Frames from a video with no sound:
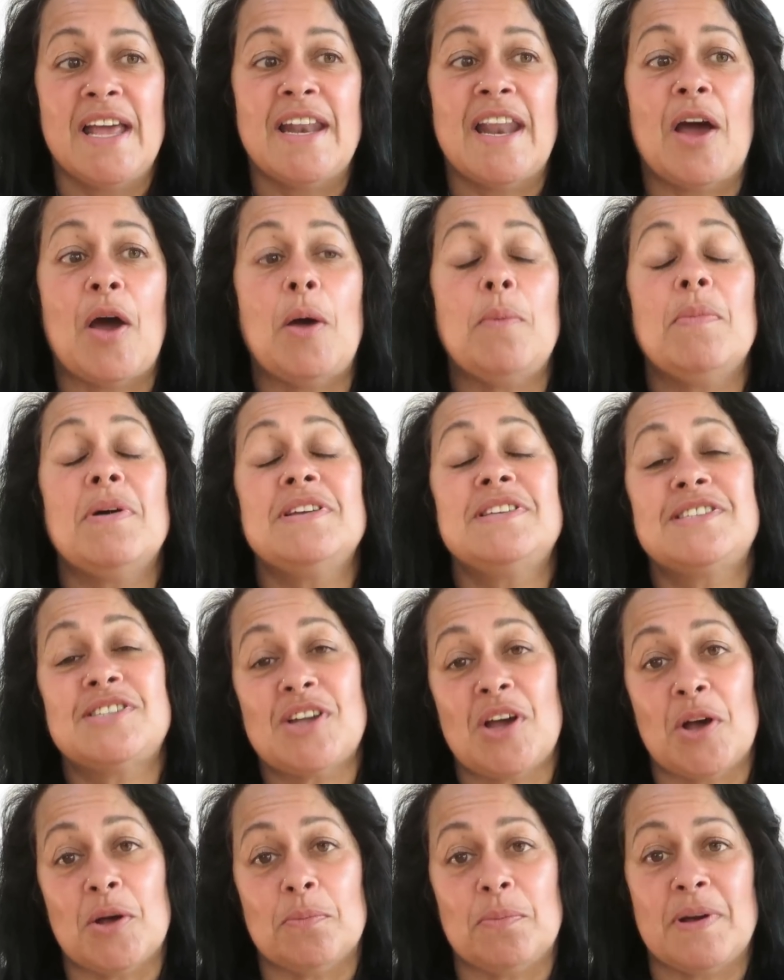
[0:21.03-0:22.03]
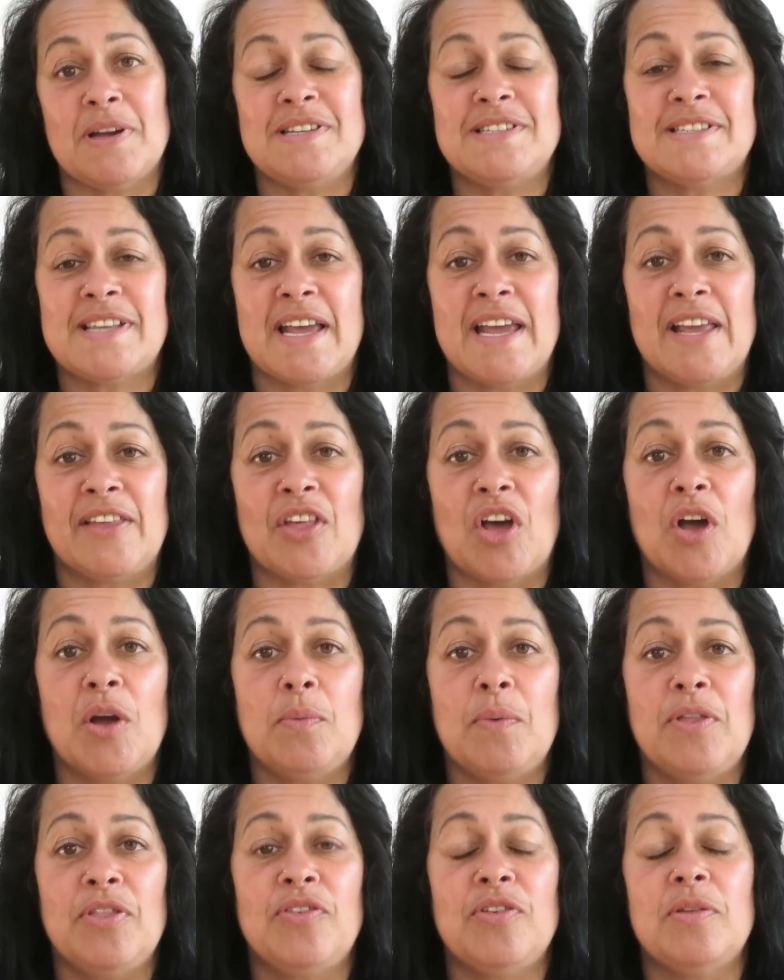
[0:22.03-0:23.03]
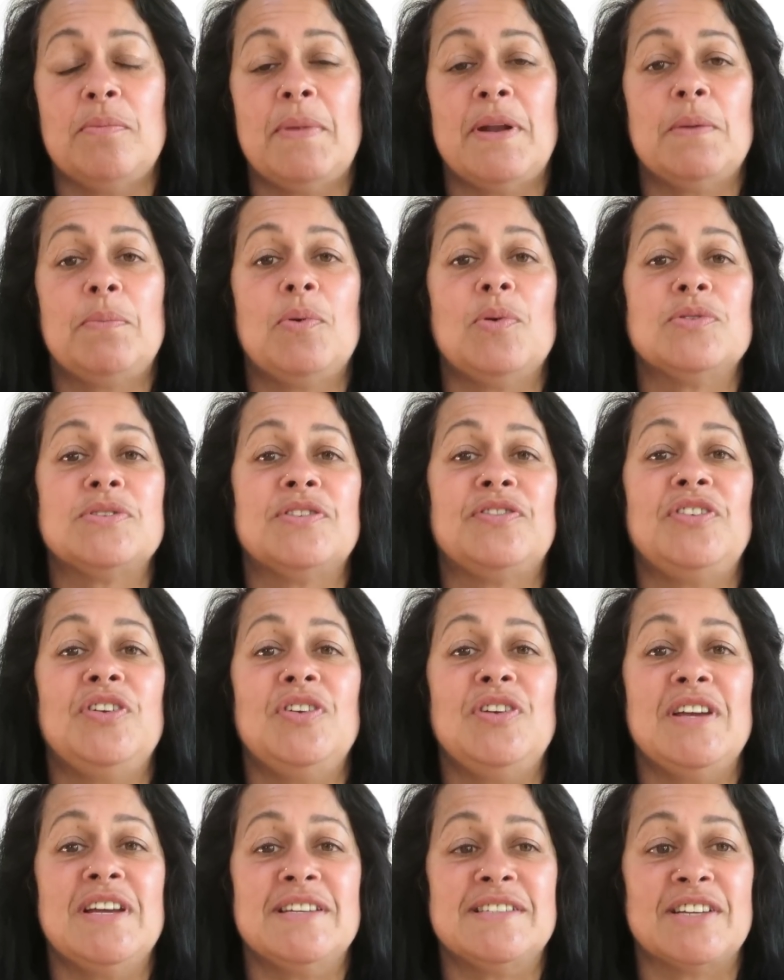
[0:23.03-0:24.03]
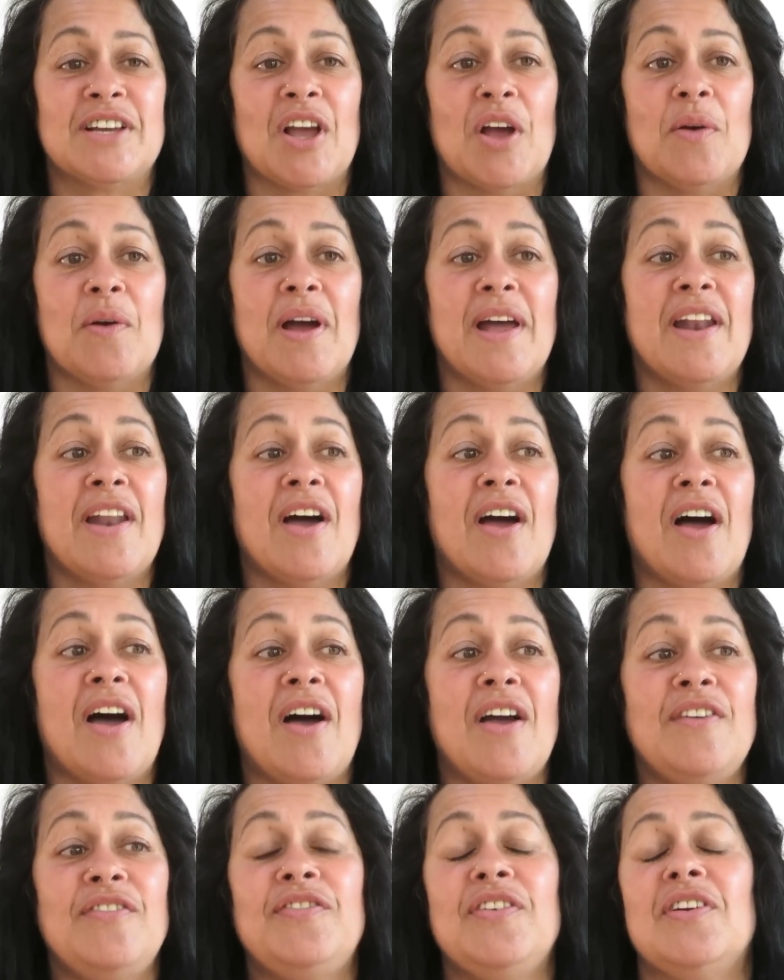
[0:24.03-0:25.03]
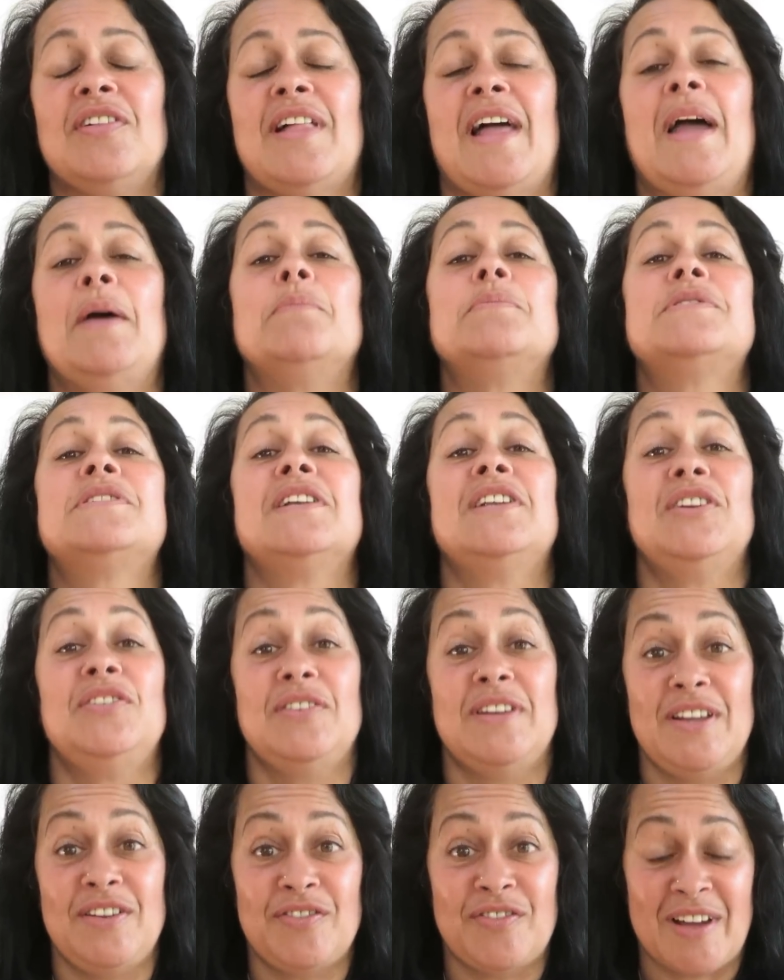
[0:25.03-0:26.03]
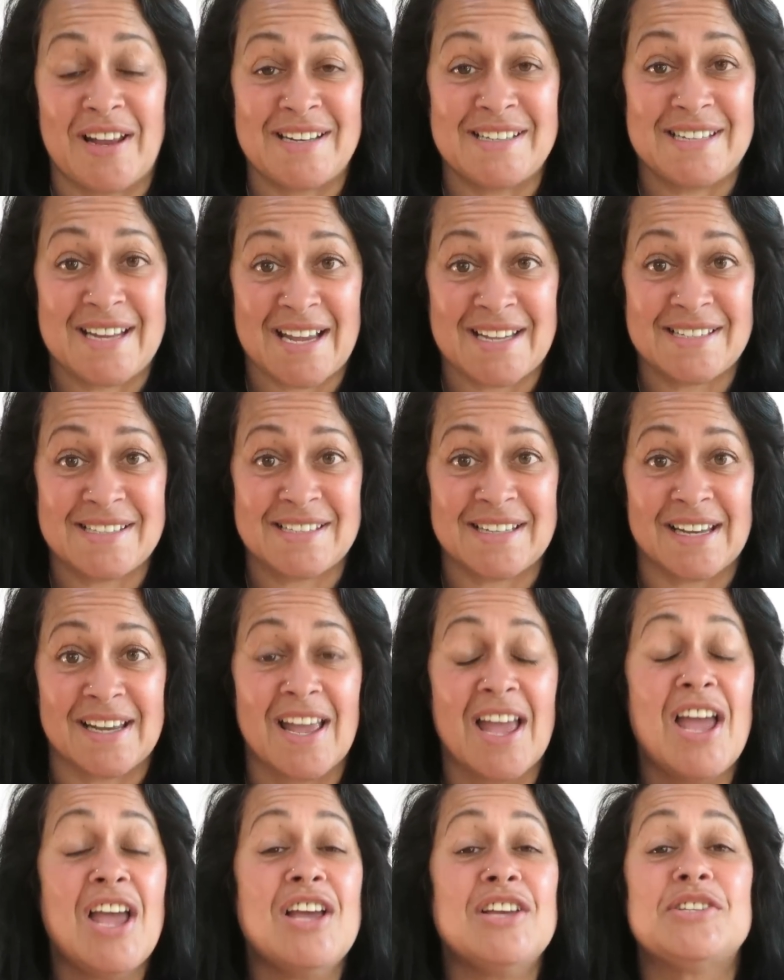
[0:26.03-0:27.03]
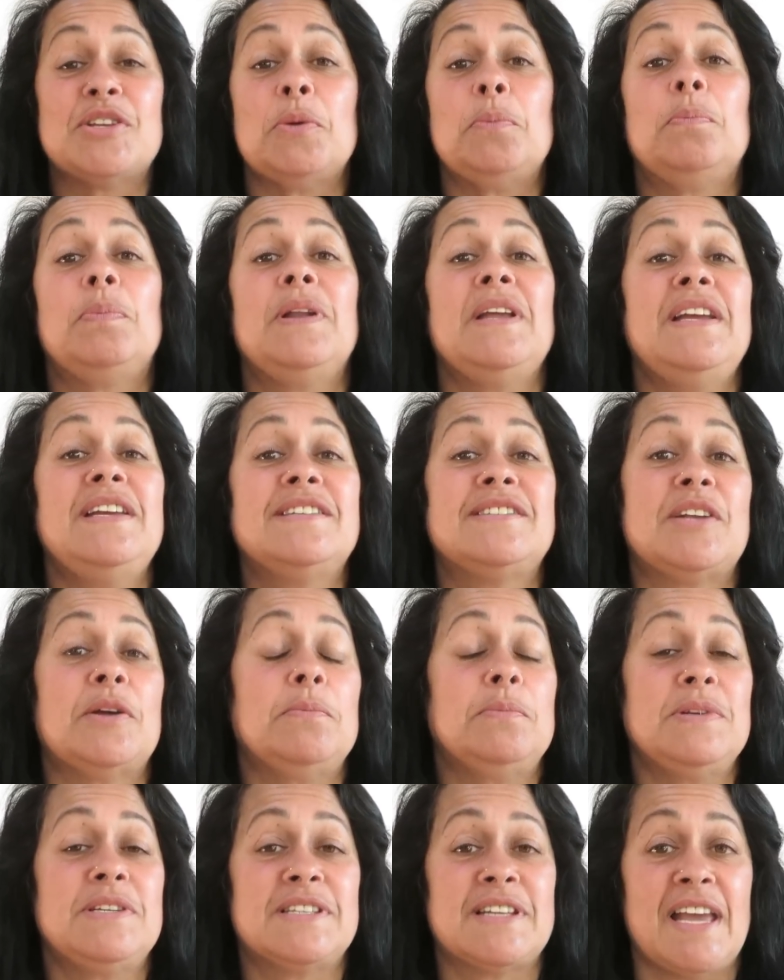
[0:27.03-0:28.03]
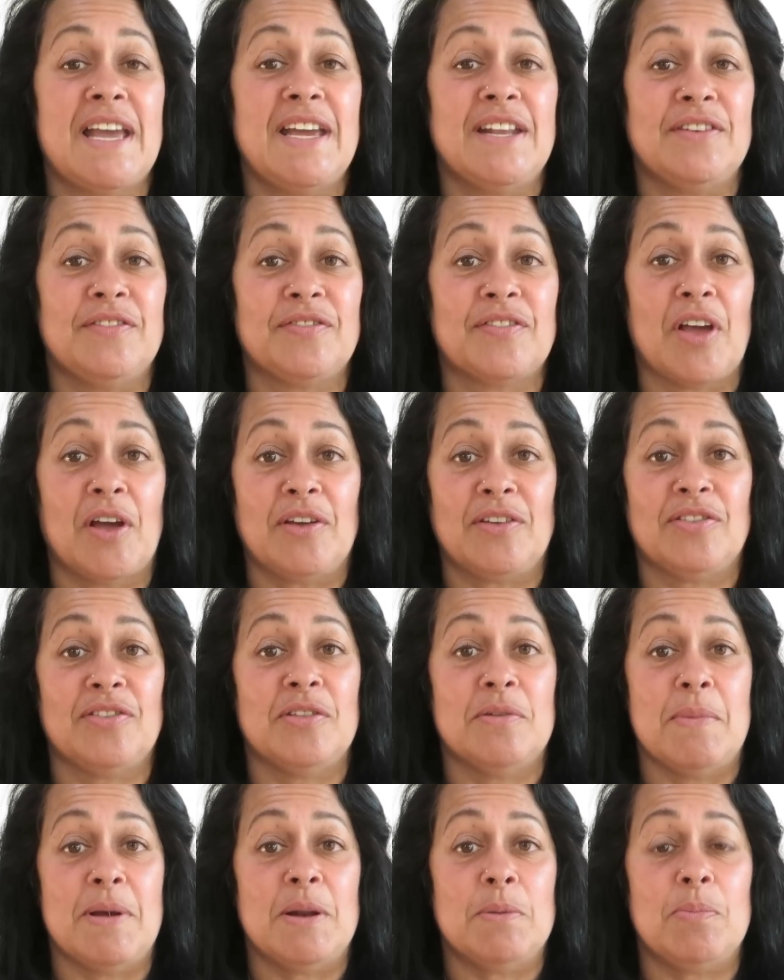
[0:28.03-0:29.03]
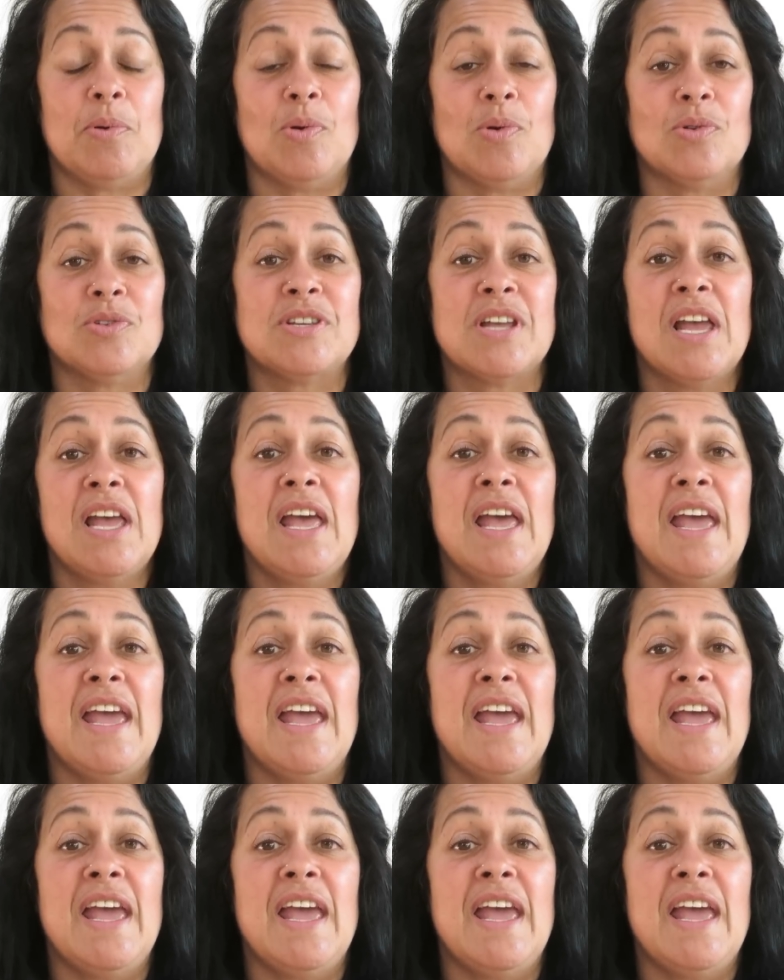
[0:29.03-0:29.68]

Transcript: Now, I must start by saying that I went through the menopause a few years ago and I feel absolutely fantastic. So please don't be scared of going through the menopause.